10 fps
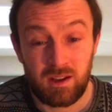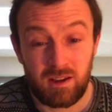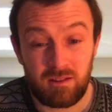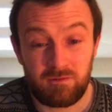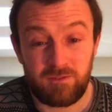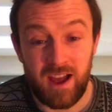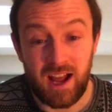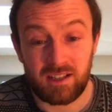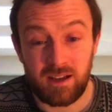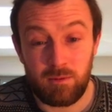In
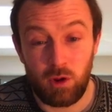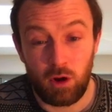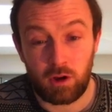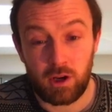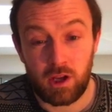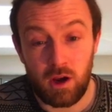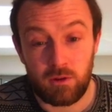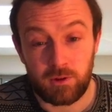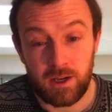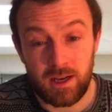fact, I'm not going to go
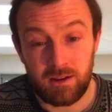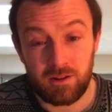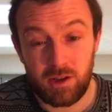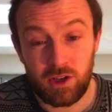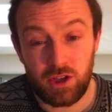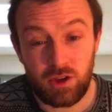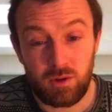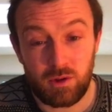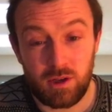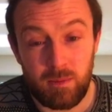over it in a
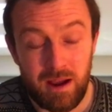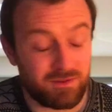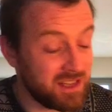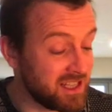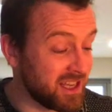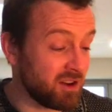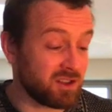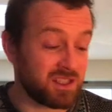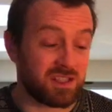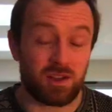huge amount of detail
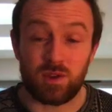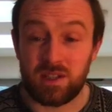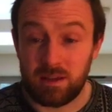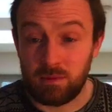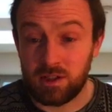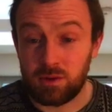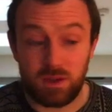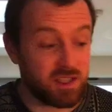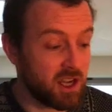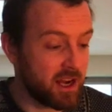because it's so similar to a
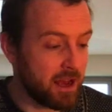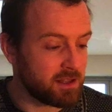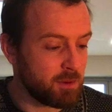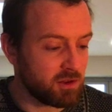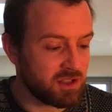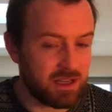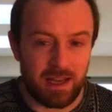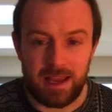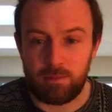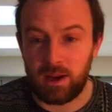synapse, but I'll just
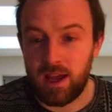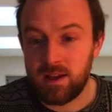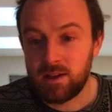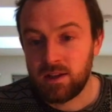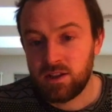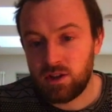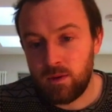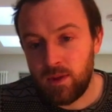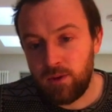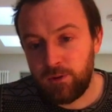label it. So
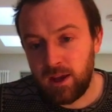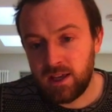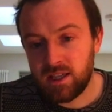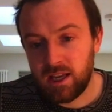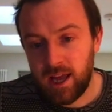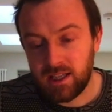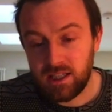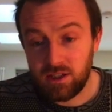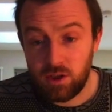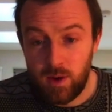if it is
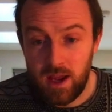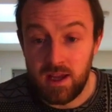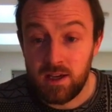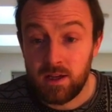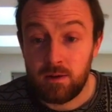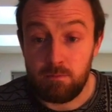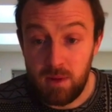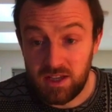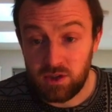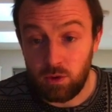connecting to a
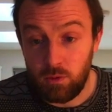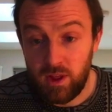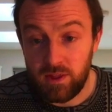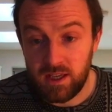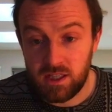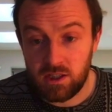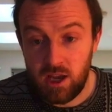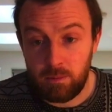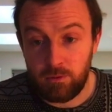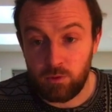muscle, then this
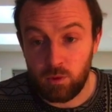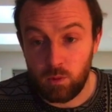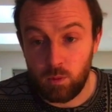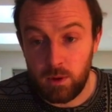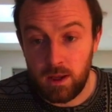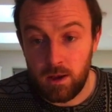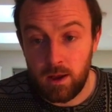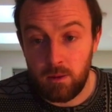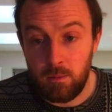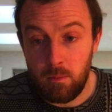type of neuron will be
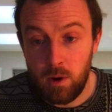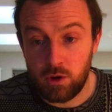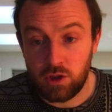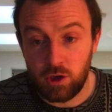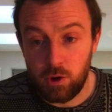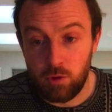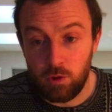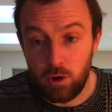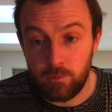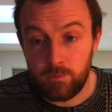a motor
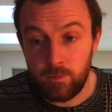neuron